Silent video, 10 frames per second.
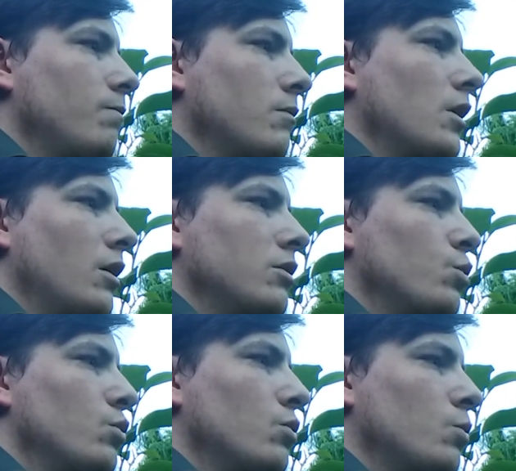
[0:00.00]
Things
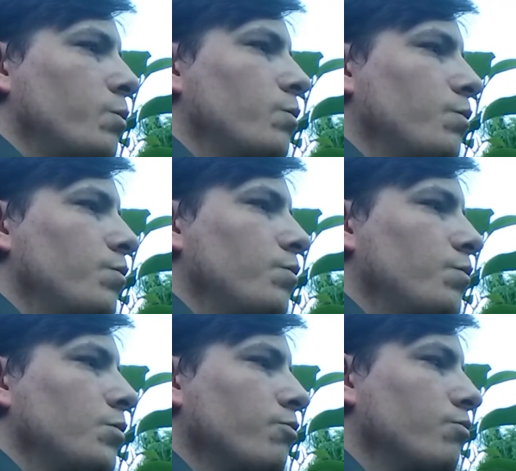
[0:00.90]
will
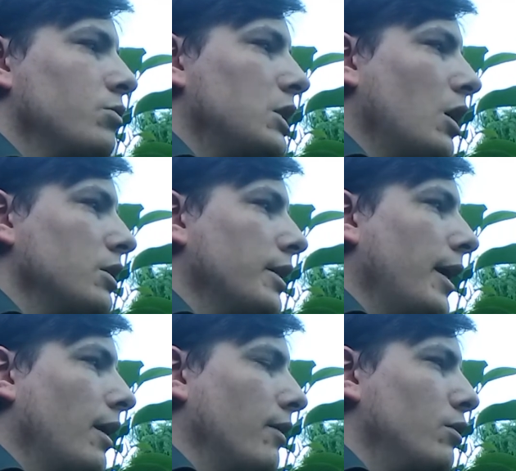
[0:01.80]
start to
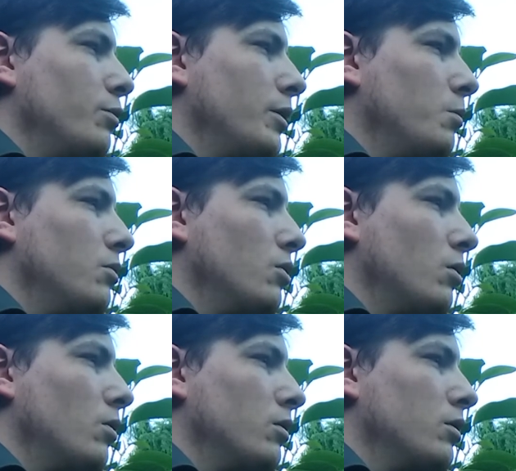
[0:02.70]
get a little bit
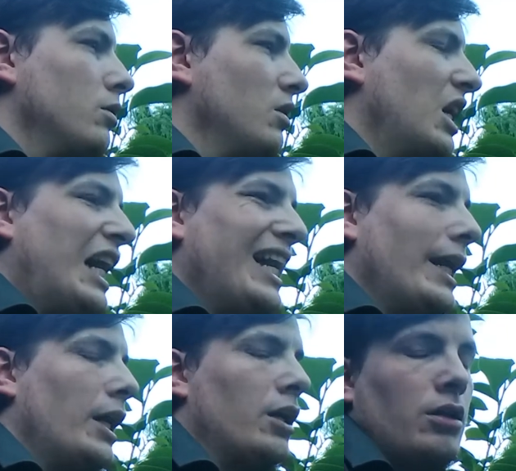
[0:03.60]
more
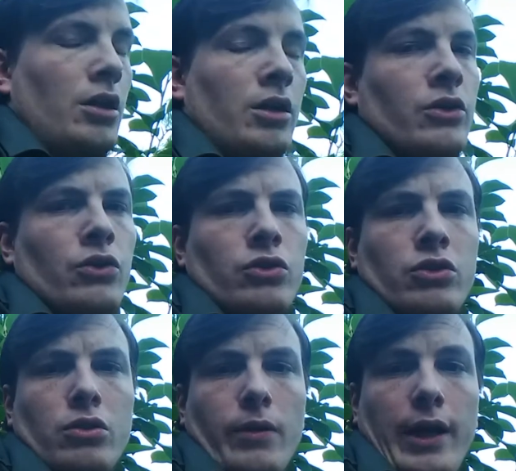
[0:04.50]
clear as
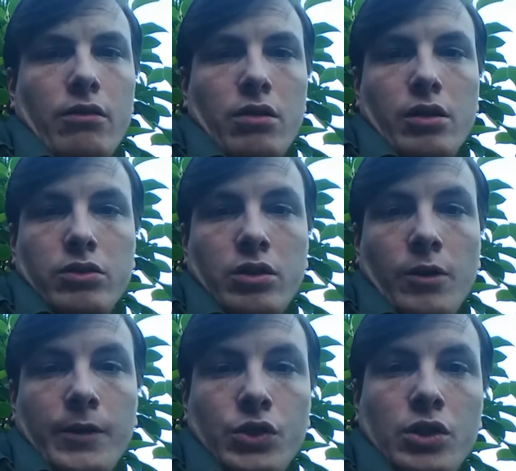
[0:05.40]
to how things are
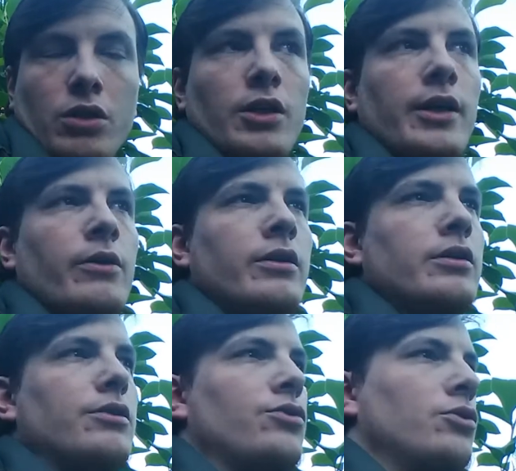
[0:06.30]
going to turn out
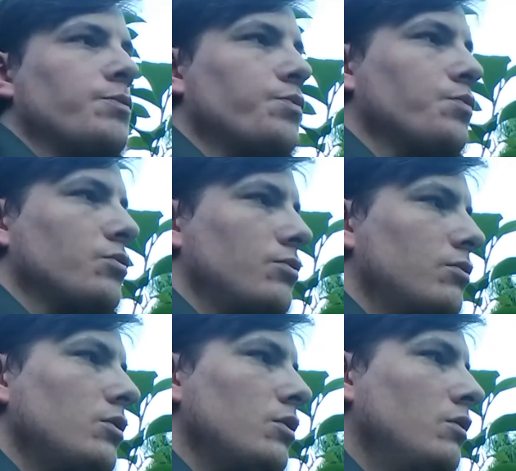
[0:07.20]
and
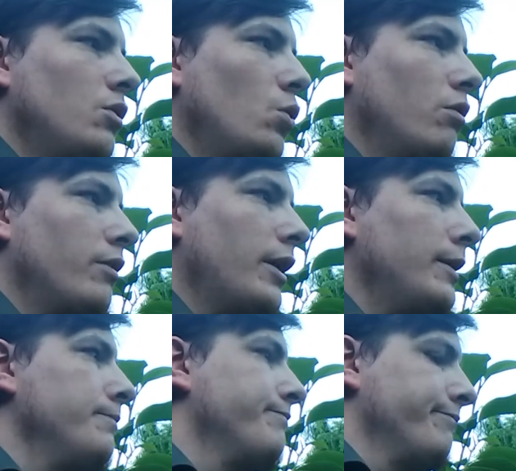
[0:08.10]
all of that.